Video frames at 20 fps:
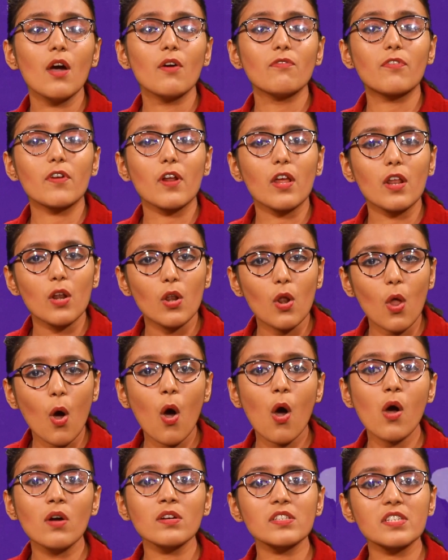for a
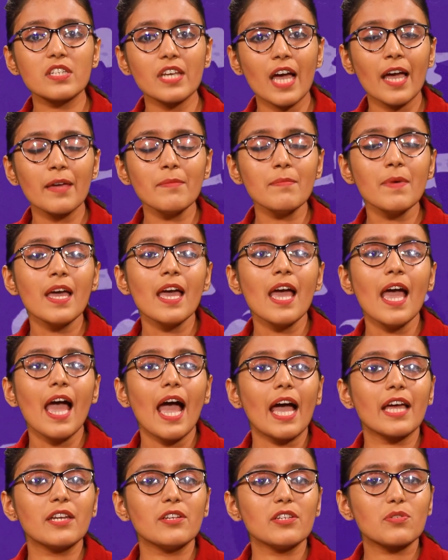long time,
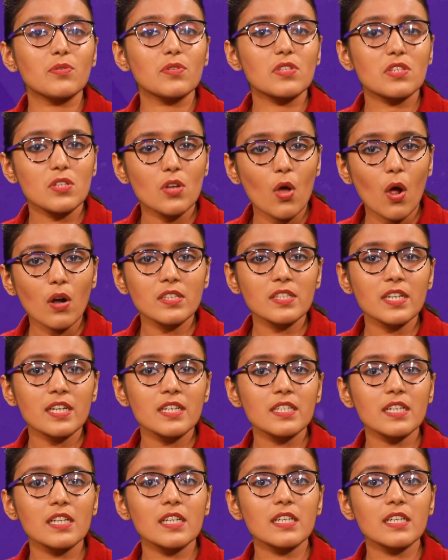and it was not until